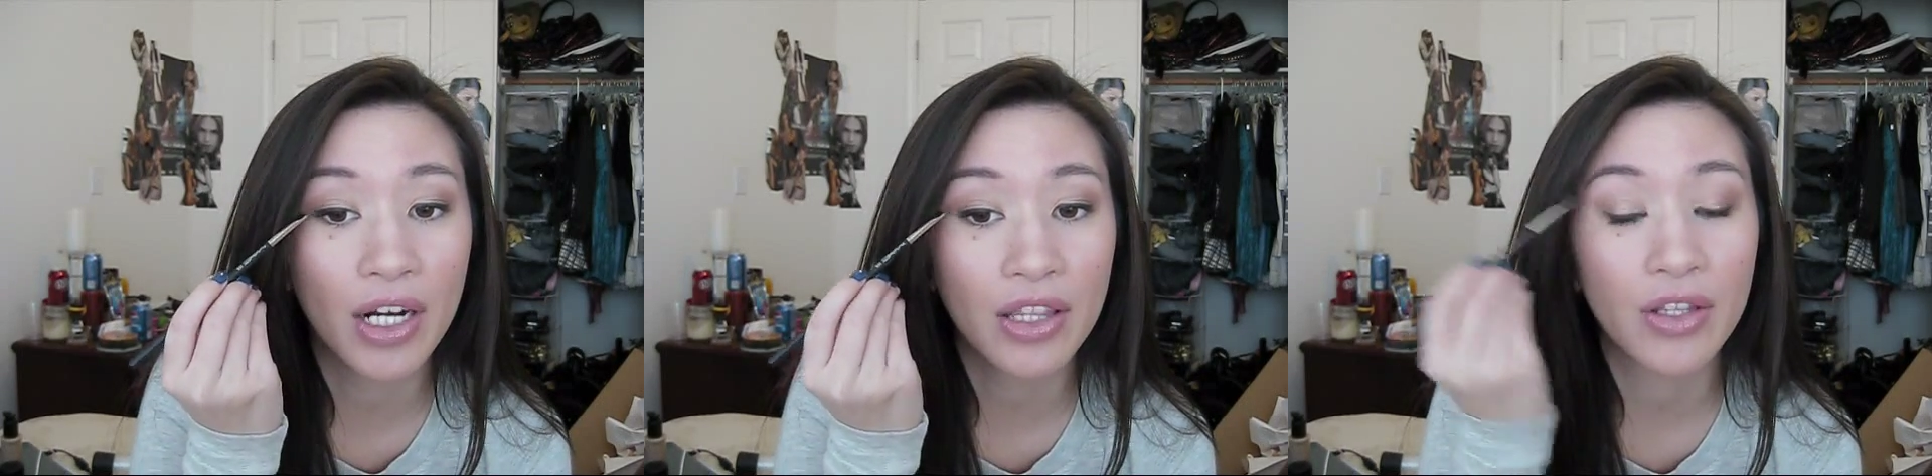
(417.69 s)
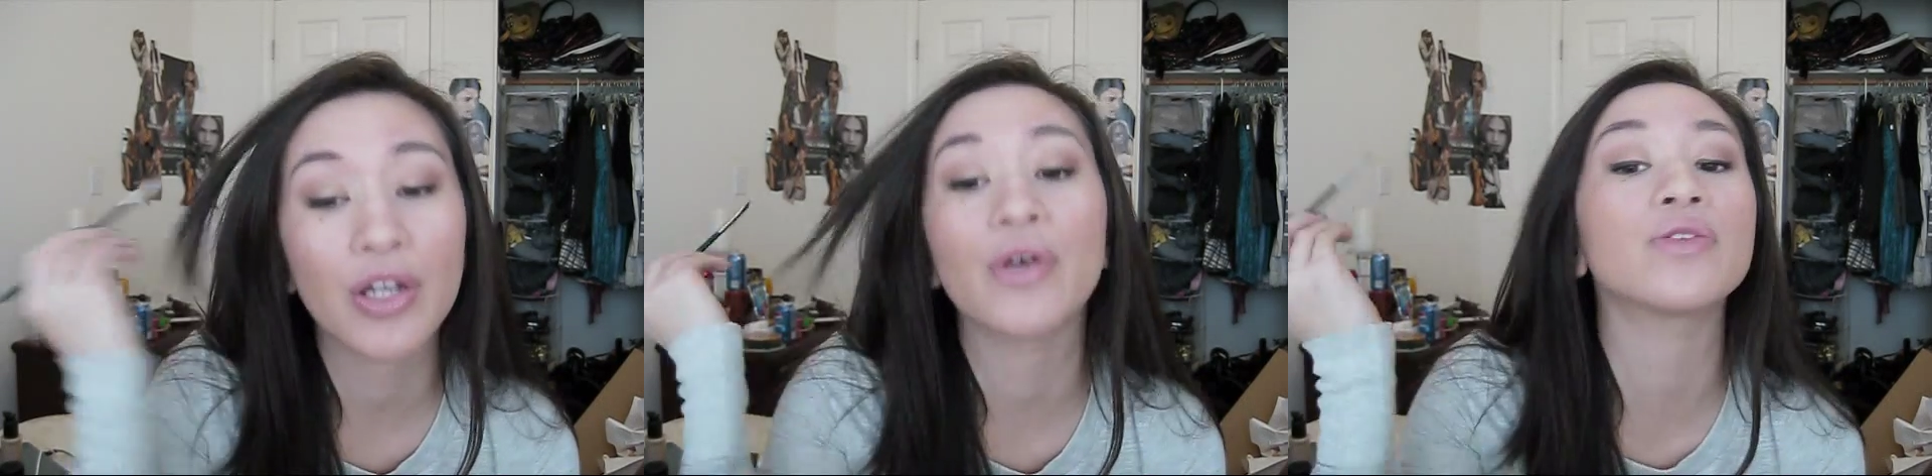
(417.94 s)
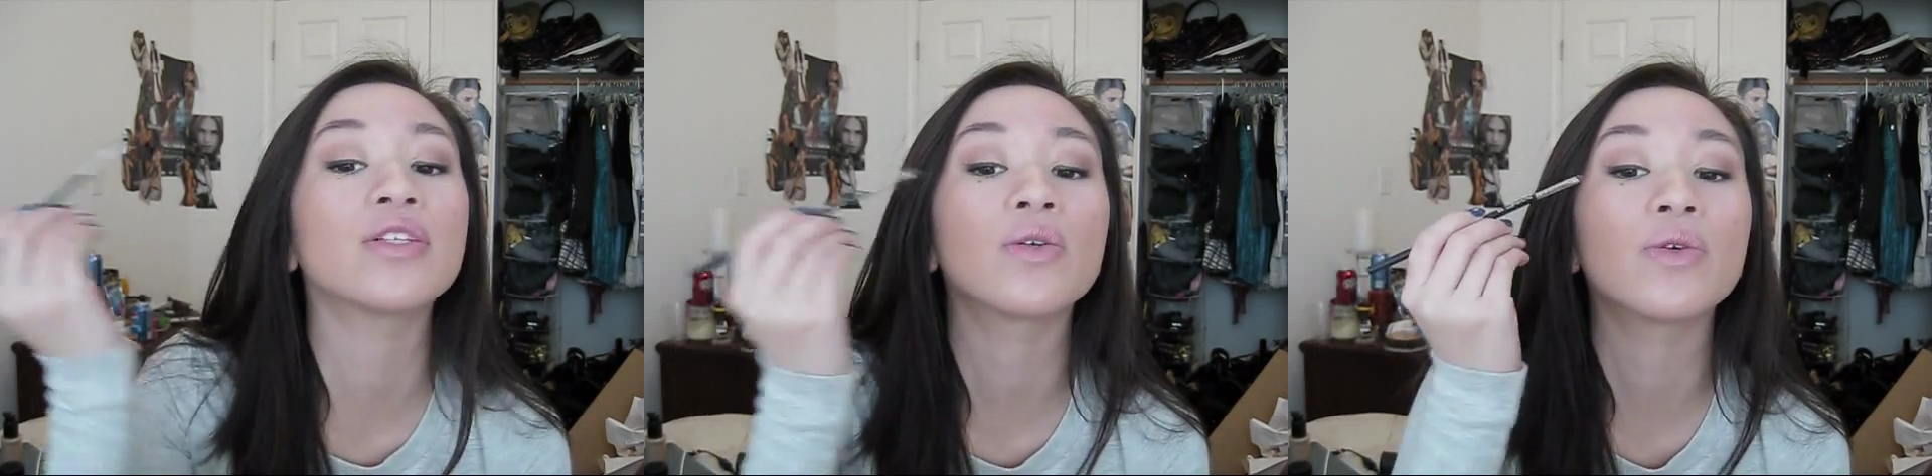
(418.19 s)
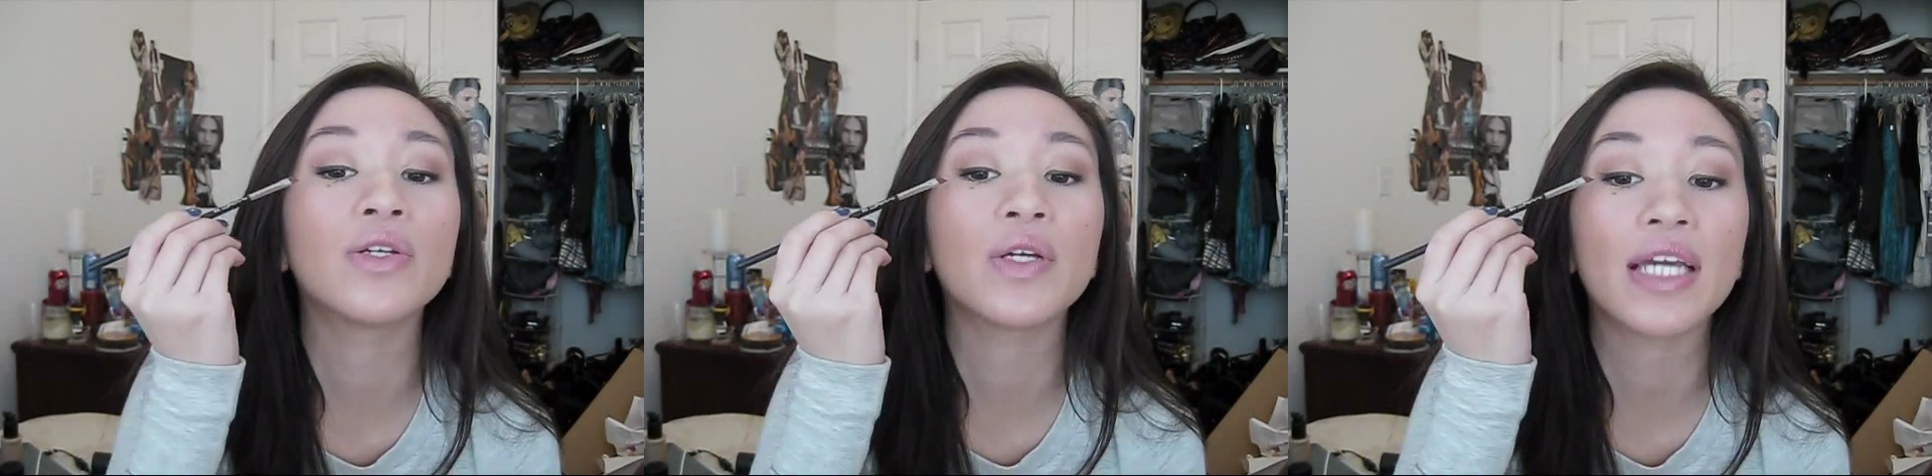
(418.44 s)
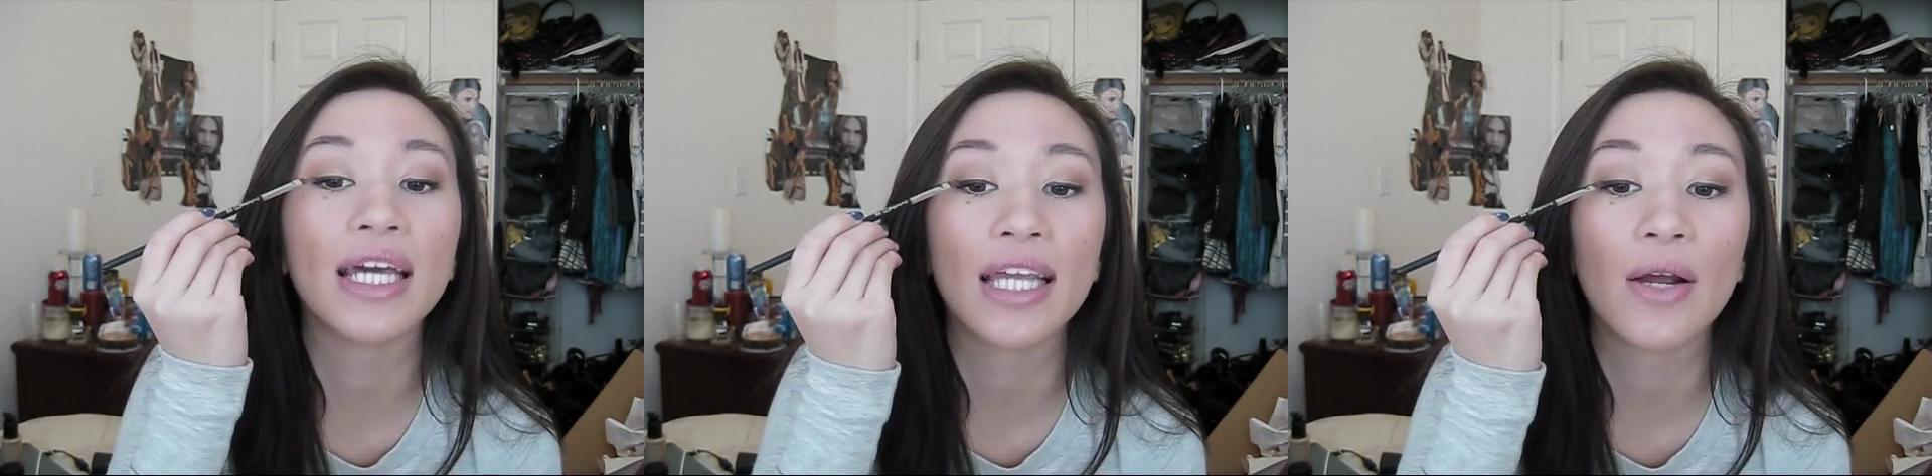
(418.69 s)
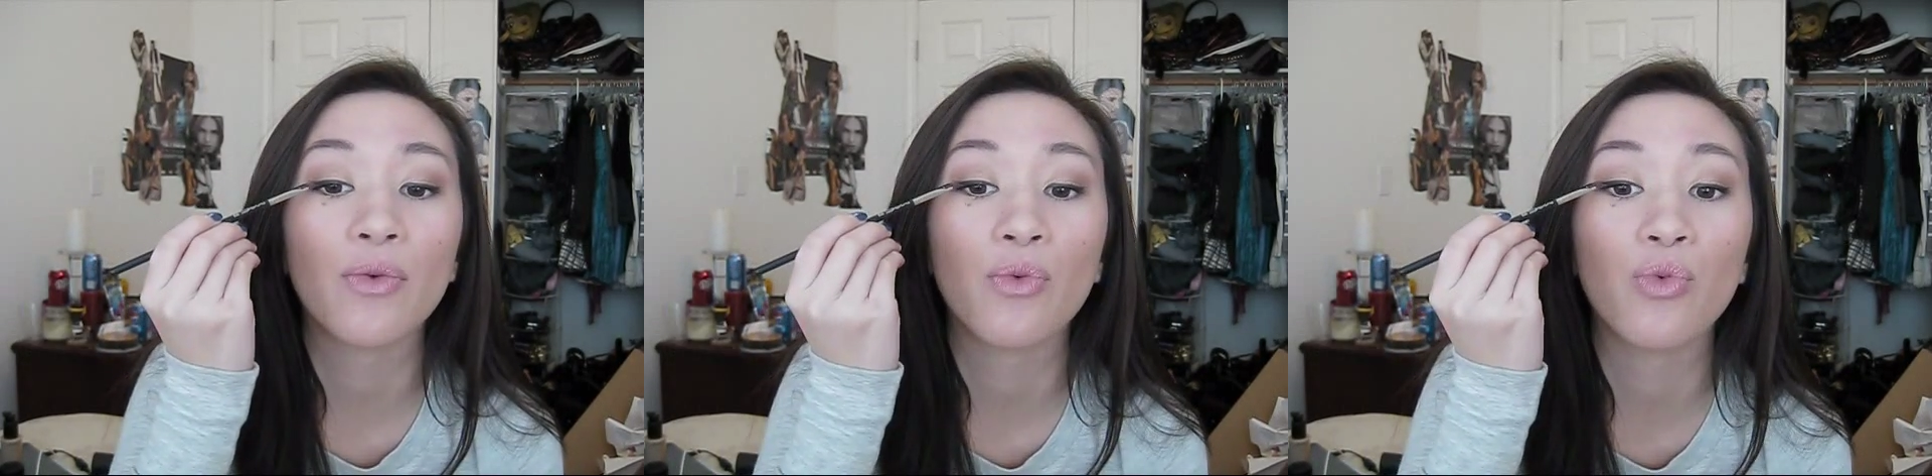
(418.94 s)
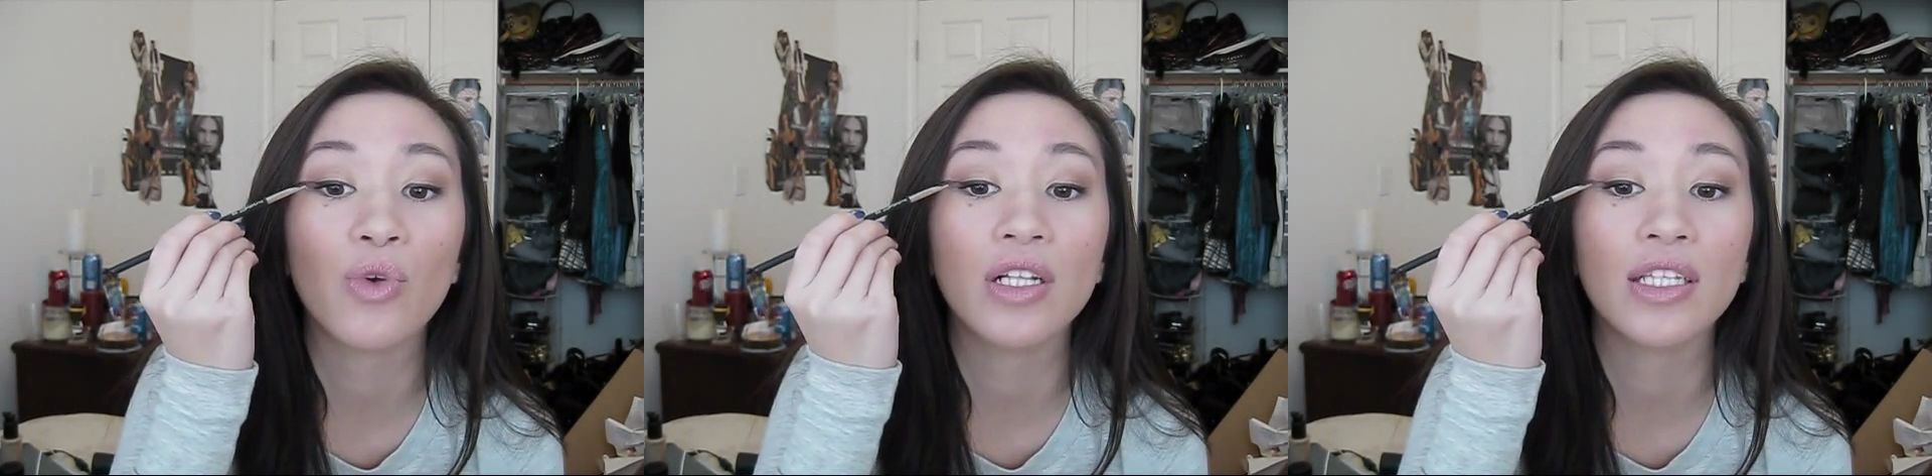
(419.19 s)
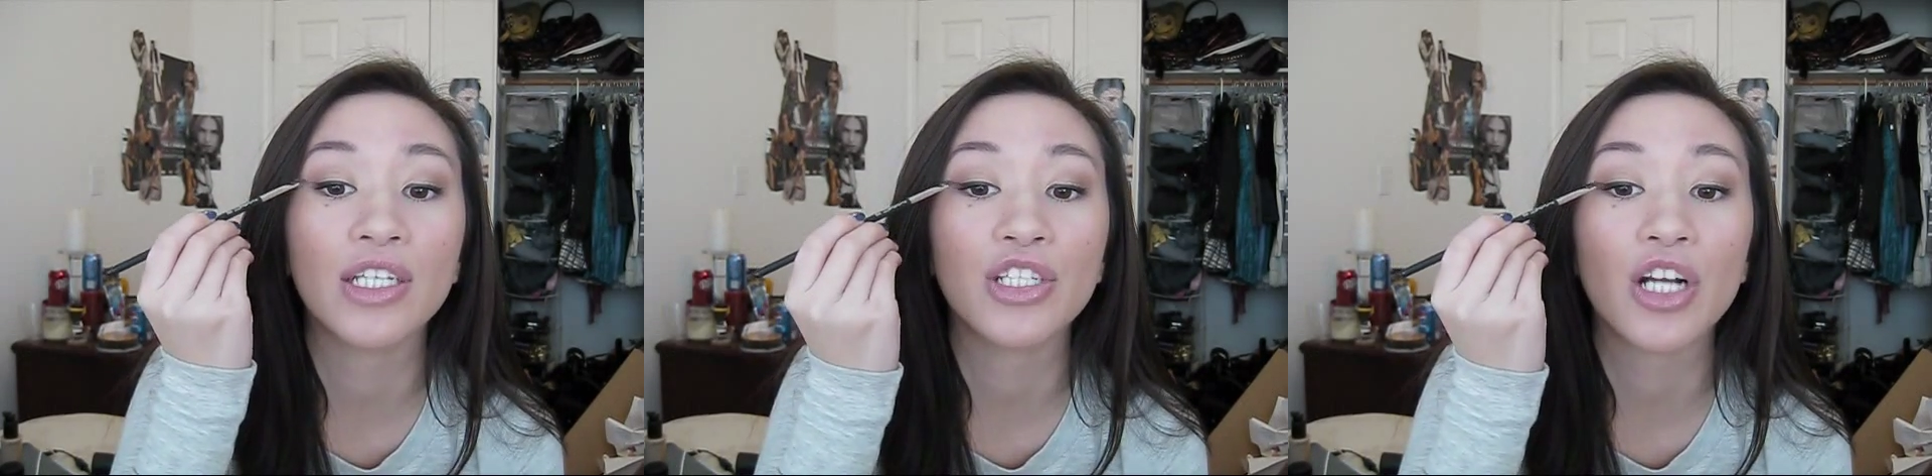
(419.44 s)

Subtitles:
it through so you can get that really